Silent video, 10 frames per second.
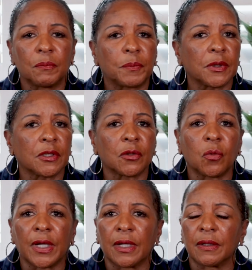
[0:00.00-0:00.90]
Peel it
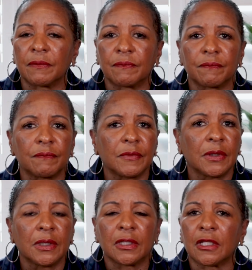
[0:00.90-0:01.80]
away.
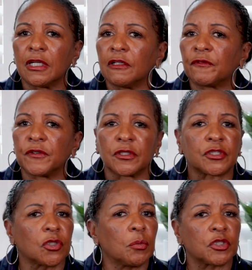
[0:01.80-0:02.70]
Love feels
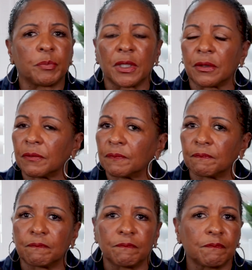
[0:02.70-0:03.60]
so much better.
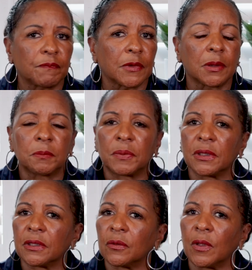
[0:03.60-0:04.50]
Peel
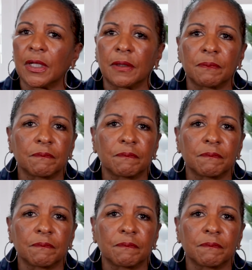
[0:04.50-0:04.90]
it away.